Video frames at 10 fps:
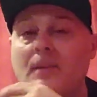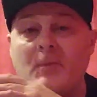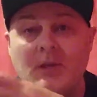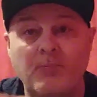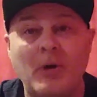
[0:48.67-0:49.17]

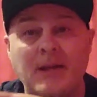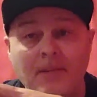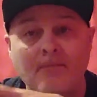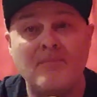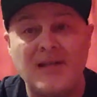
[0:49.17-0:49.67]

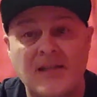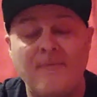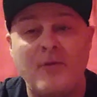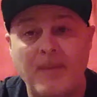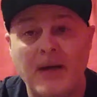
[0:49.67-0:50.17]
spreading
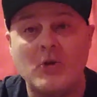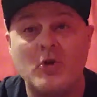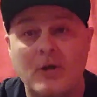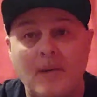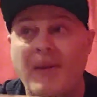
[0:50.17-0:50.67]

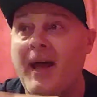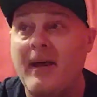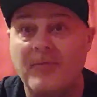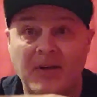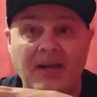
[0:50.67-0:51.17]
misinformation
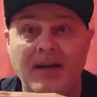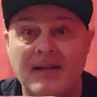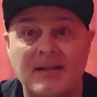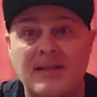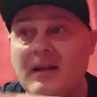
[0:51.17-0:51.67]
about the
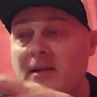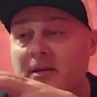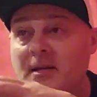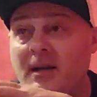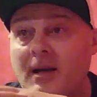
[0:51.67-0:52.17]
case
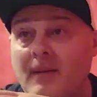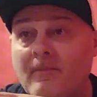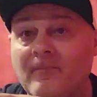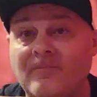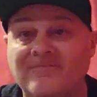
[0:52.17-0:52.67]

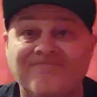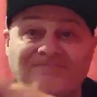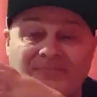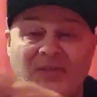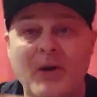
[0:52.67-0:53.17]
and
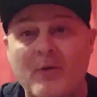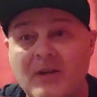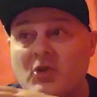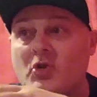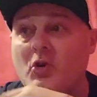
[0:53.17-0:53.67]

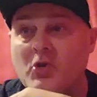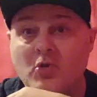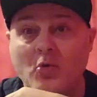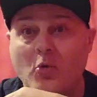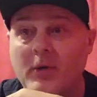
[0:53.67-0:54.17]
various
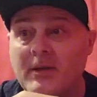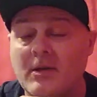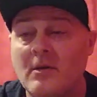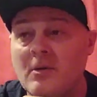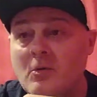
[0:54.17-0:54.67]
stories